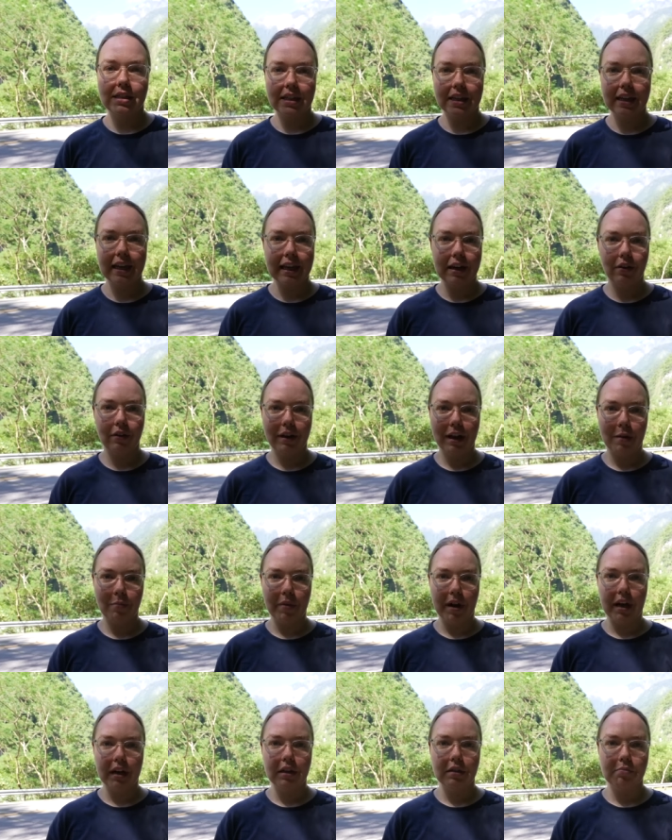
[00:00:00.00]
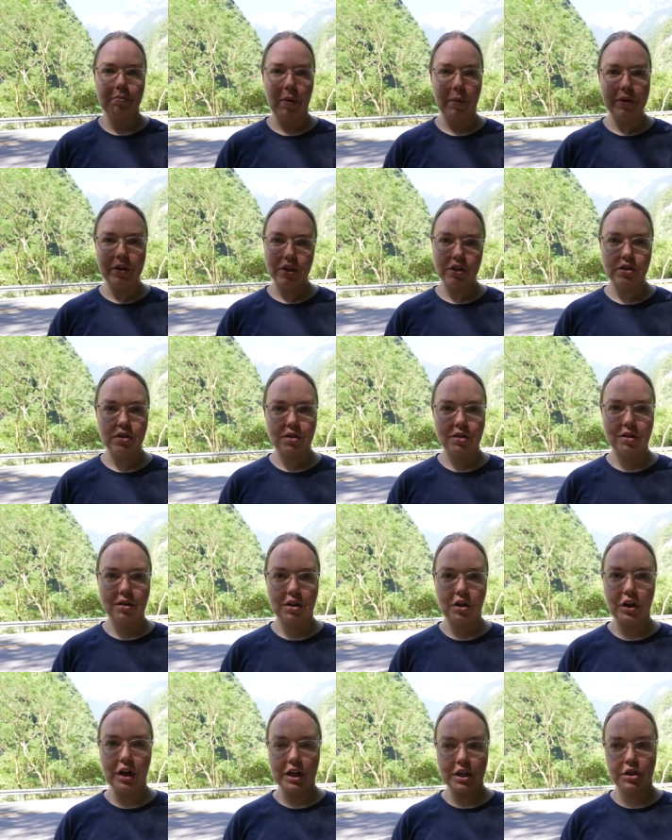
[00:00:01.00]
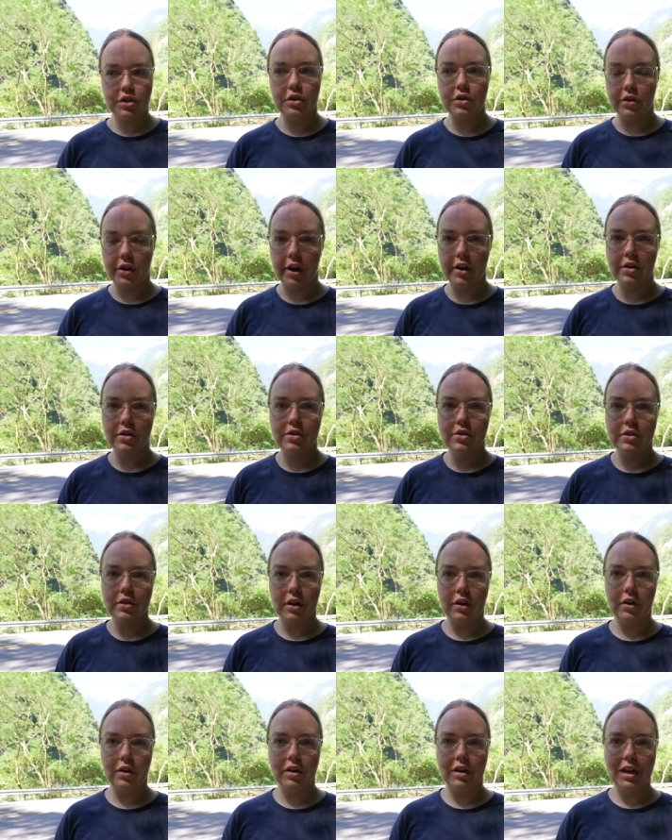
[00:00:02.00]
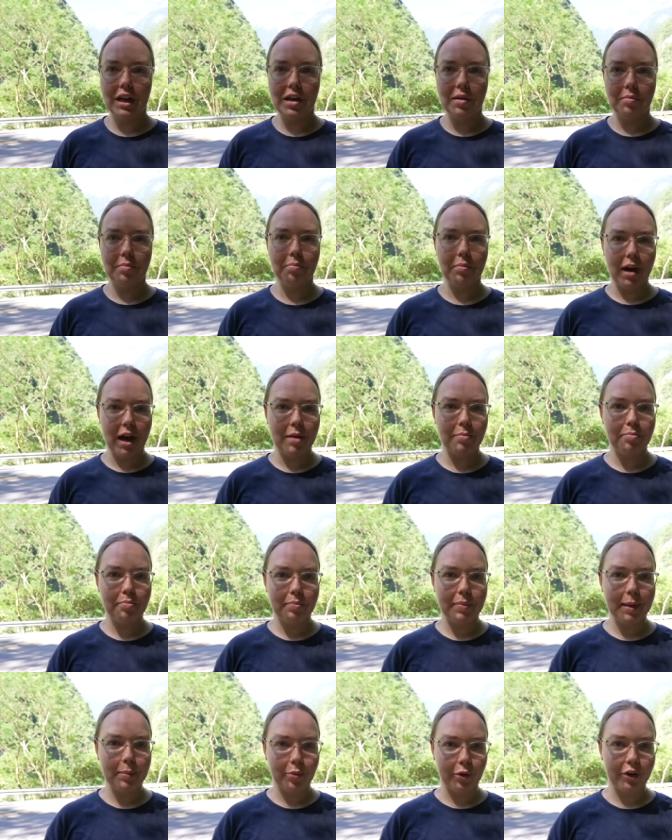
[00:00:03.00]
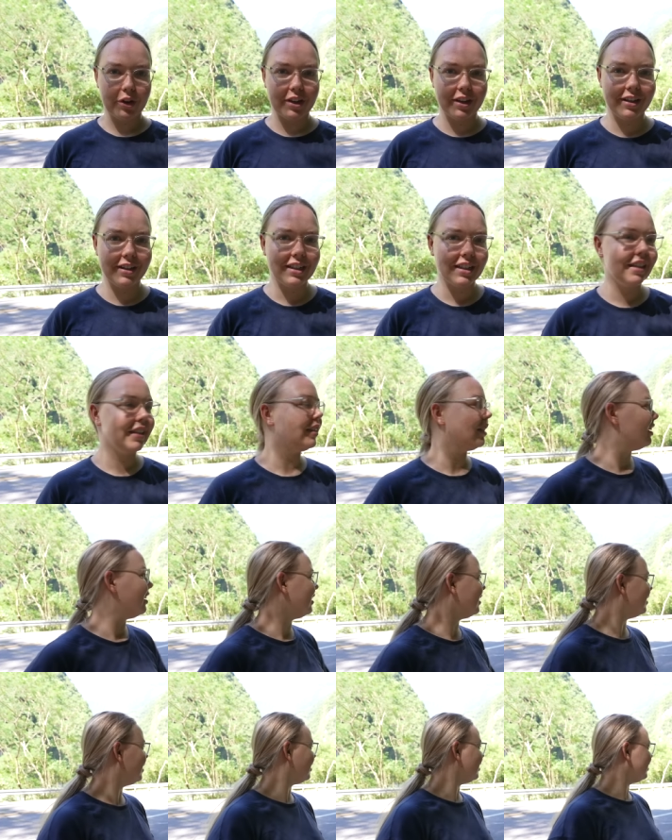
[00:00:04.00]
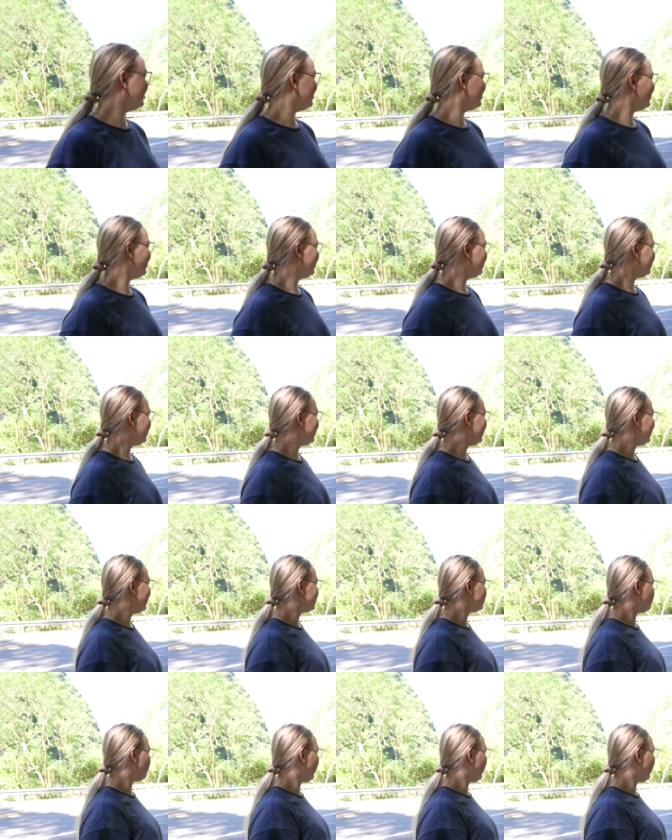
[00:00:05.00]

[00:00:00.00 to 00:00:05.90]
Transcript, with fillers: Didn't get on camera, but we just crashed the drone, so it might be broken. Is it